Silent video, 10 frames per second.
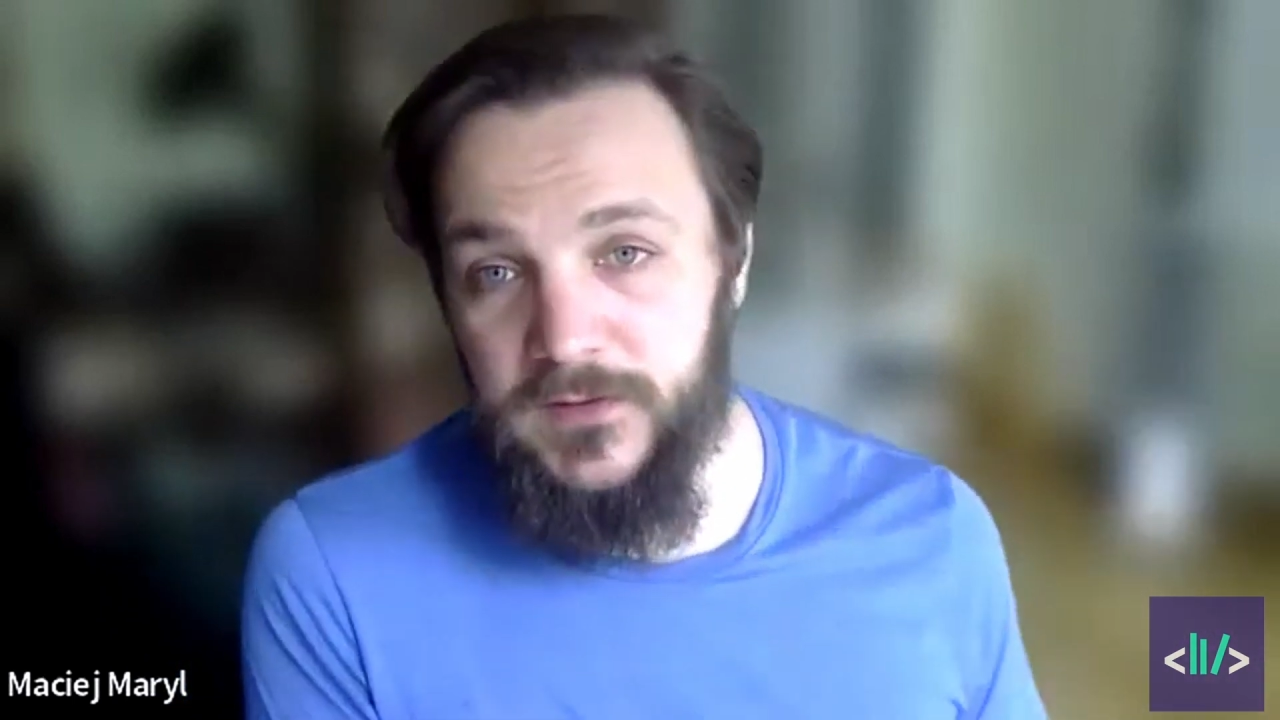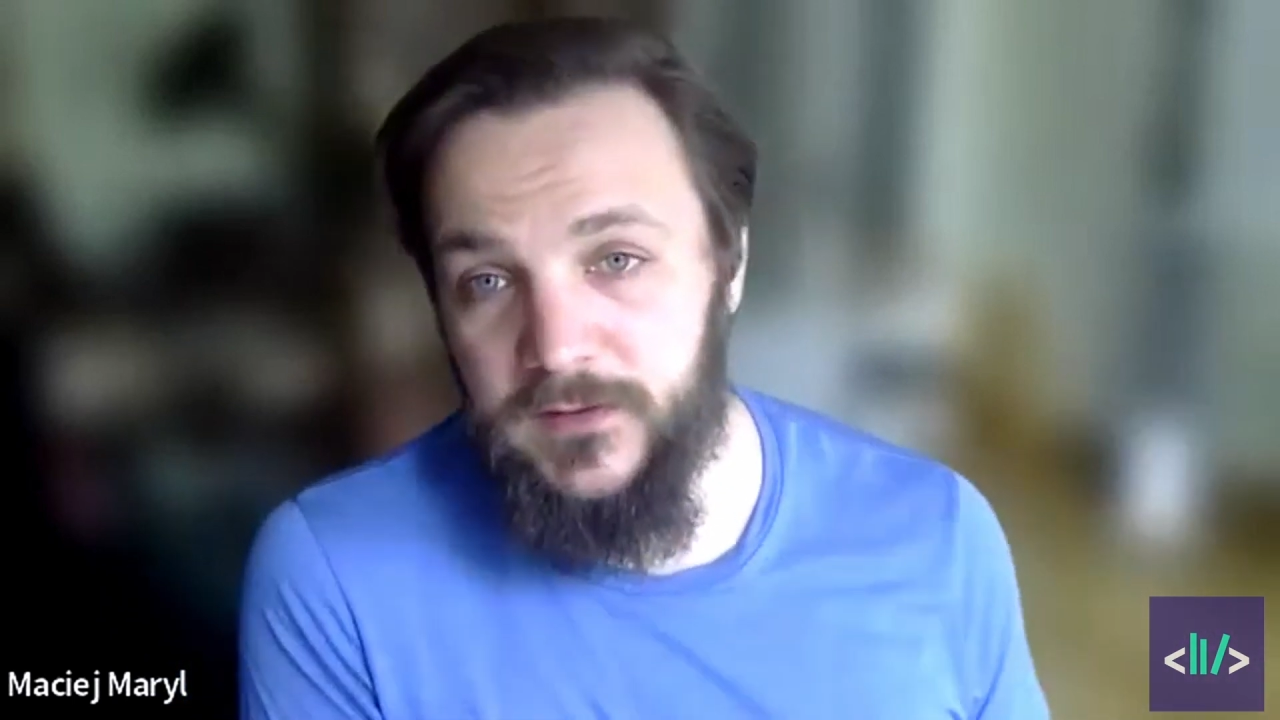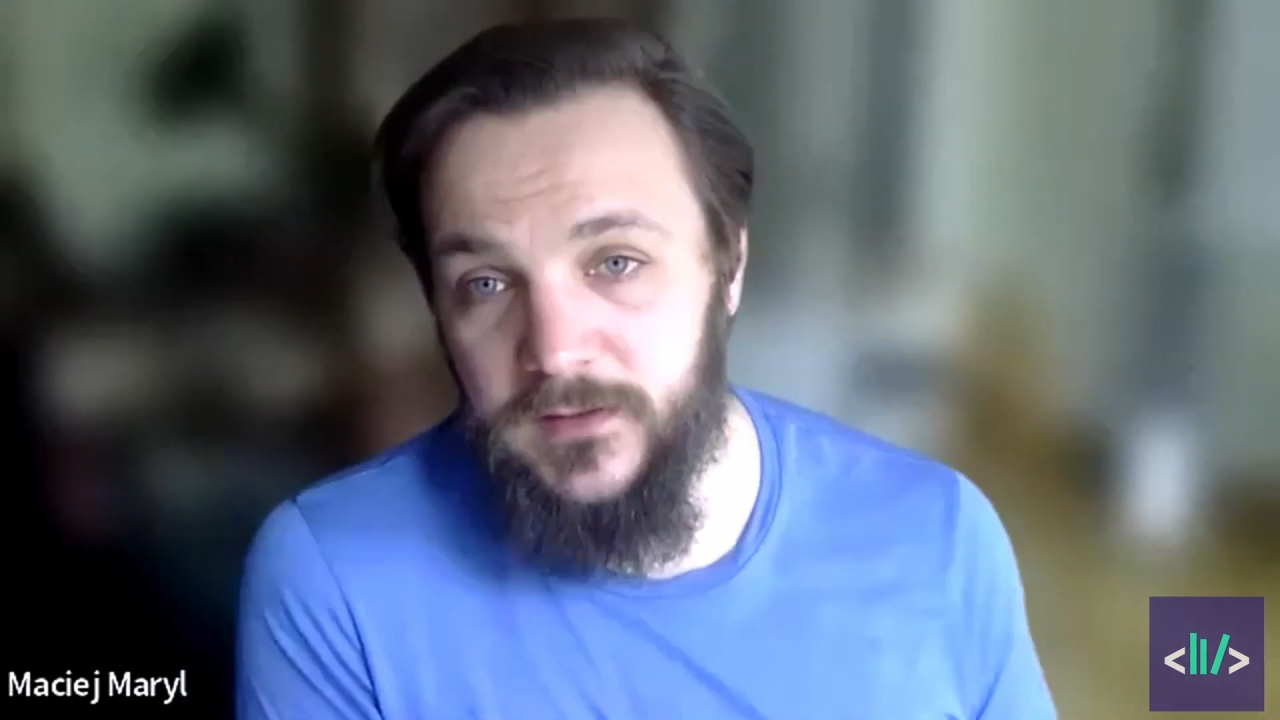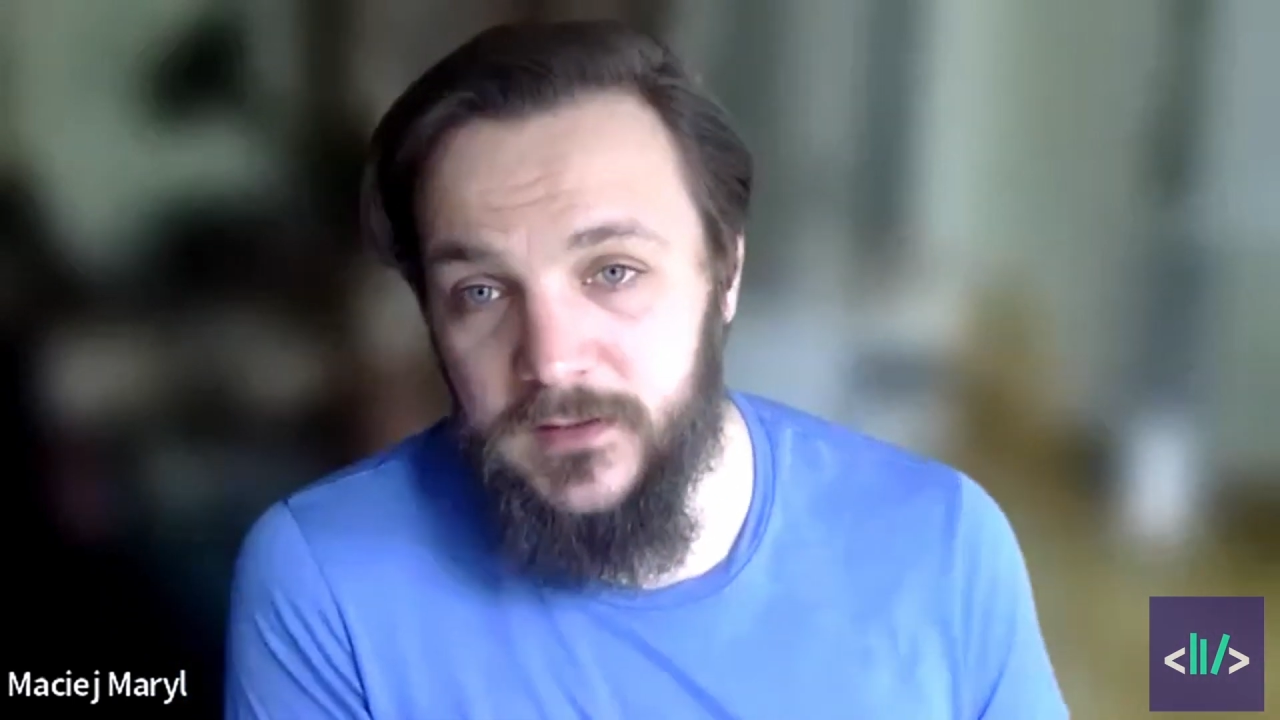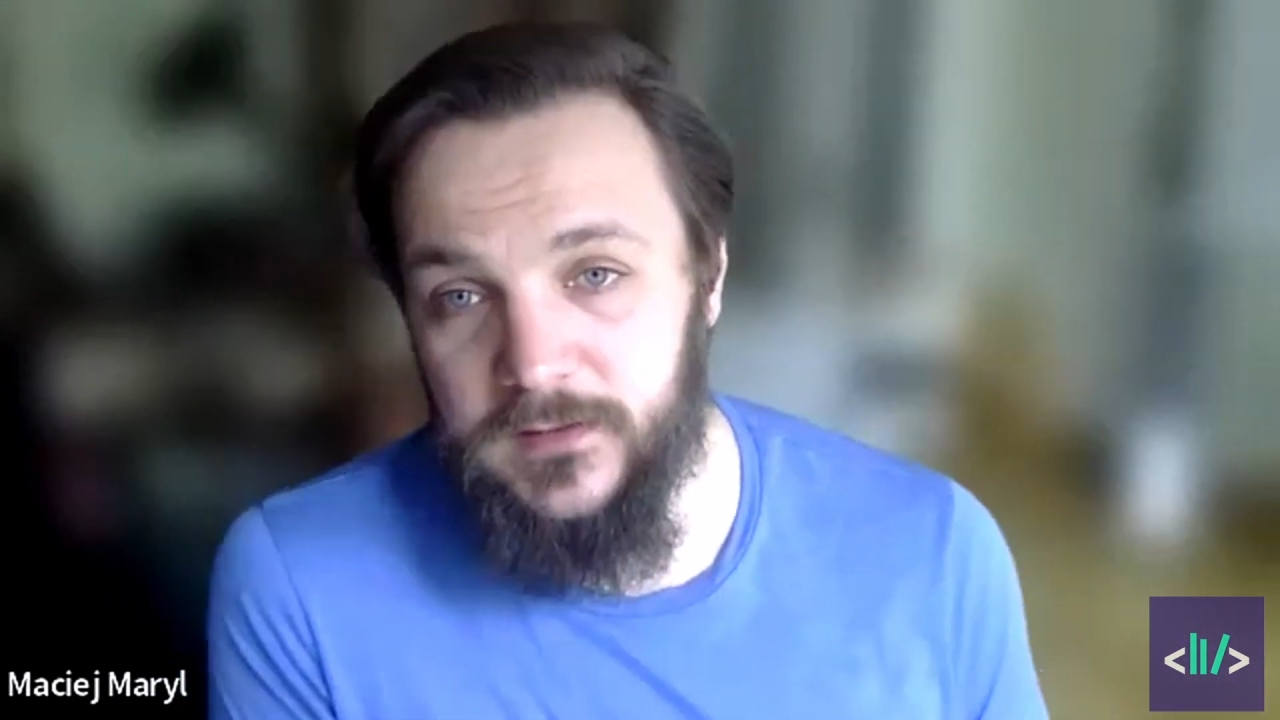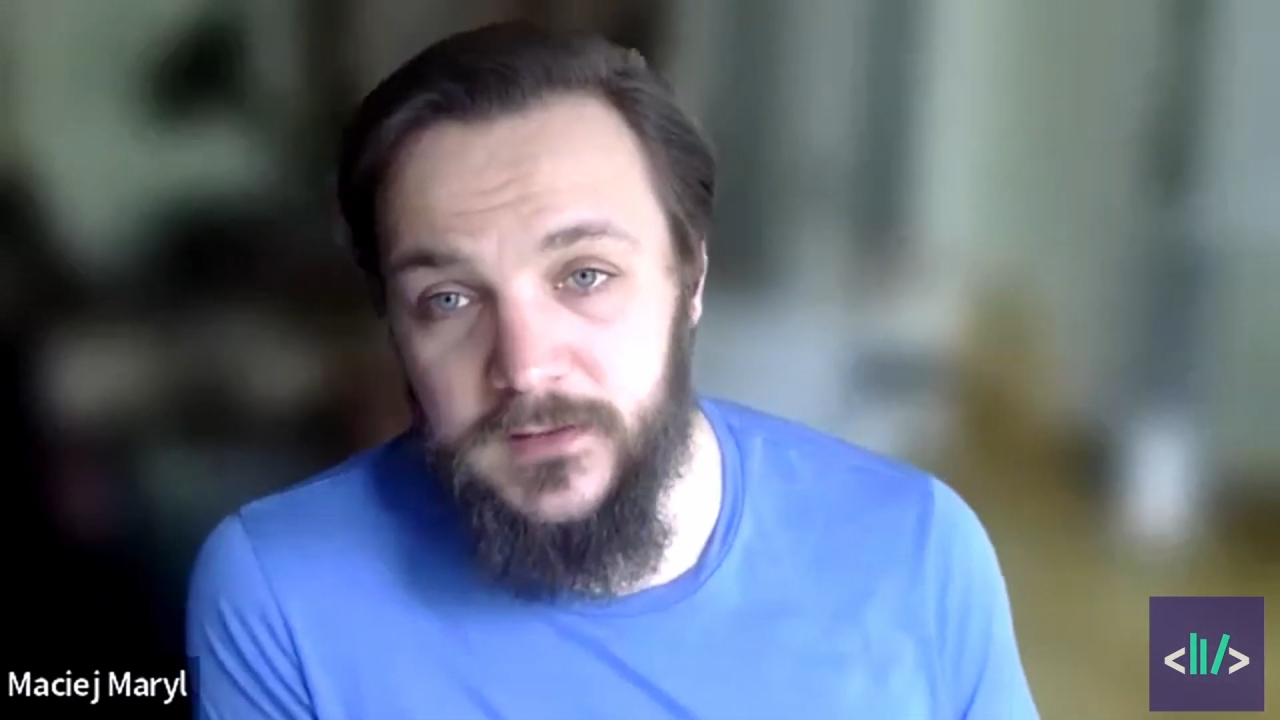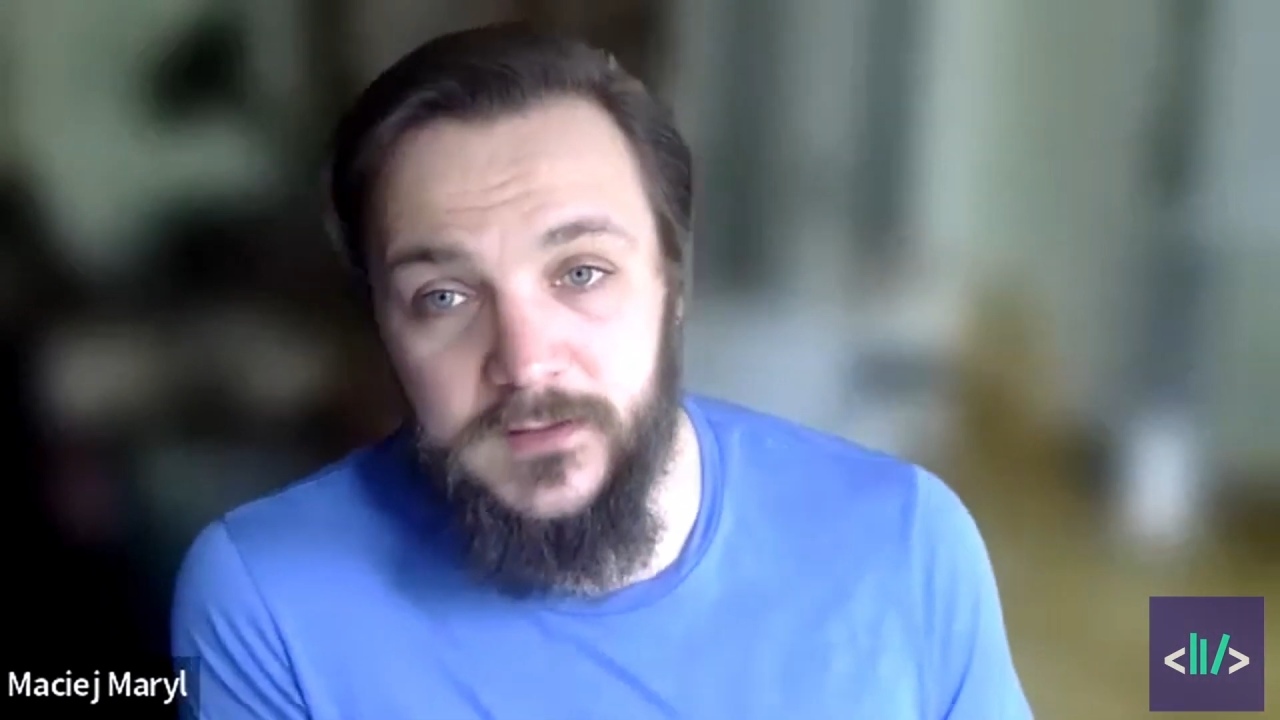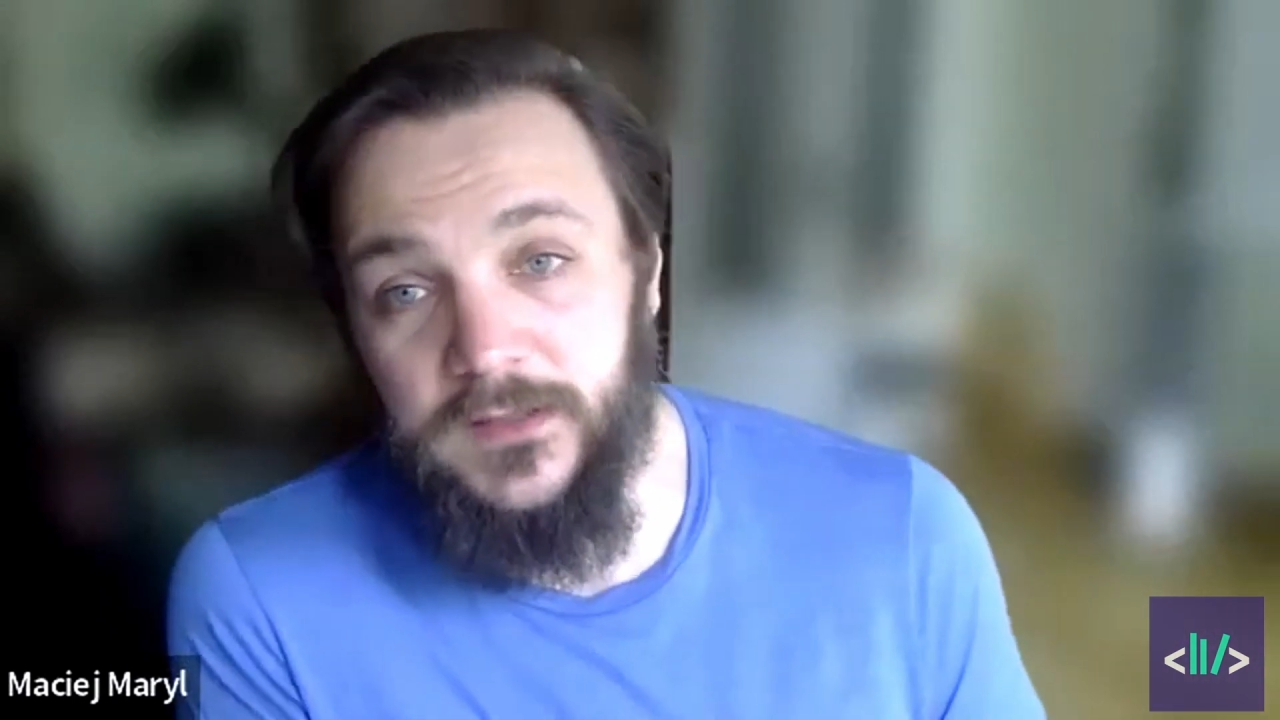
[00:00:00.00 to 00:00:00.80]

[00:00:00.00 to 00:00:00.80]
in